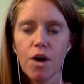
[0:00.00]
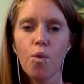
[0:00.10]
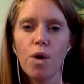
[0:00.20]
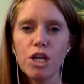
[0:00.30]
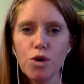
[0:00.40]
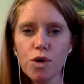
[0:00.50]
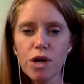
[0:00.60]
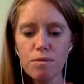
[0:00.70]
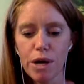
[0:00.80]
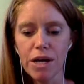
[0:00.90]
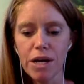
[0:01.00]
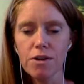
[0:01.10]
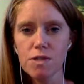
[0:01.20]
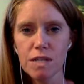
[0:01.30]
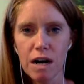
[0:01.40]
when you can bring
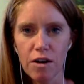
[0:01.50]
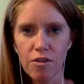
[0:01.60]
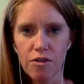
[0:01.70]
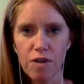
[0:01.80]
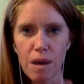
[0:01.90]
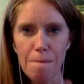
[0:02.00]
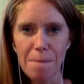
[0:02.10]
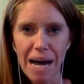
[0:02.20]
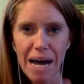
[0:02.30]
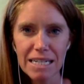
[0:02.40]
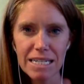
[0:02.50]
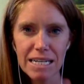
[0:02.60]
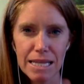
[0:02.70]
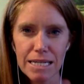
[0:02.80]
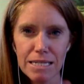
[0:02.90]
yourself back to
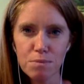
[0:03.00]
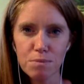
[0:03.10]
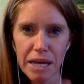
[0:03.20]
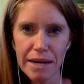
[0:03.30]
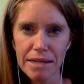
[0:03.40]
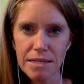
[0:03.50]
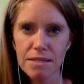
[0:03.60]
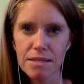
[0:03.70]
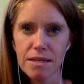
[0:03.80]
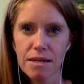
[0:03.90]
this place